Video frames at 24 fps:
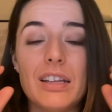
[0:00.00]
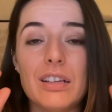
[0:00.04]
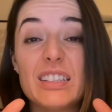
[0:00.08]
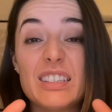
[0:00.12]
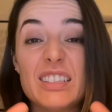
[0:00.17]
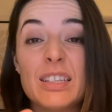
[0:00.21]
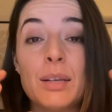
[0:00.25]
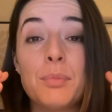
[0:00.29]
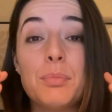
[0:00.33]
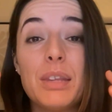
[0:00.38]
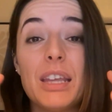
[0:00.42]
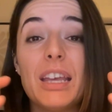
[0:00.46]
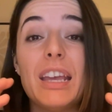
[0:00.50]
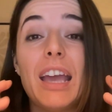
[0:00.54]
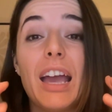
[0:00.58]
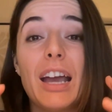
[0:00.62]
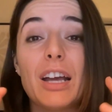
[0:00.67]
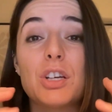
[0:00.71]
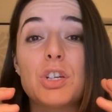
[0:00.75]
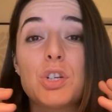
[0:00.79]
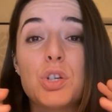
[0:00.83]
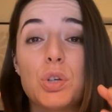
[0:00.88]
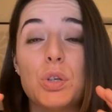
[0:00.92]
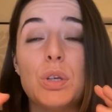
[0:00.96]
something
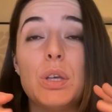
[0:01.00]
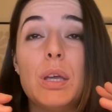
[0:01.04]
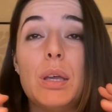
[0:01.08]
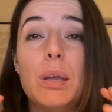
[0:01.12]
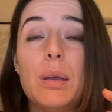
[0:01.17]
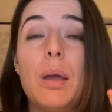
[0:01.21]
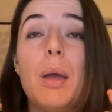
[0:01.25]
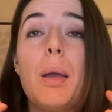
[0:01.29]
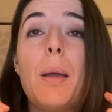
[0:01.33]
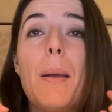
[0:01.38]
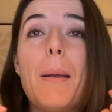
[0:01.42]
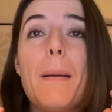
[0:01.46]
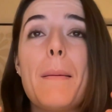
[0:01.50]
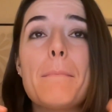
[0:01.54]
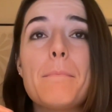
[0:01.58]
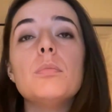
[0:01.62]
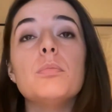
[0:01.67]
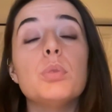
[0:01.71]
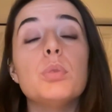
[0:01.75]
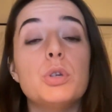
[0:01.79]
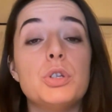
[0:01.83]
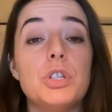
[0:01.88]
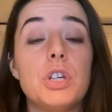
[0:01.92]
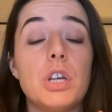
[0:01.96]
actually
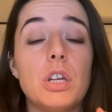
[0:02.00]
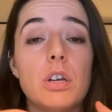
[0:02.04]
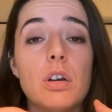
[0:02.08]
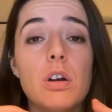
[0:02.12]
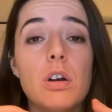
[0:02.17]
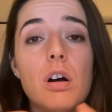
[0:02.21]
pushing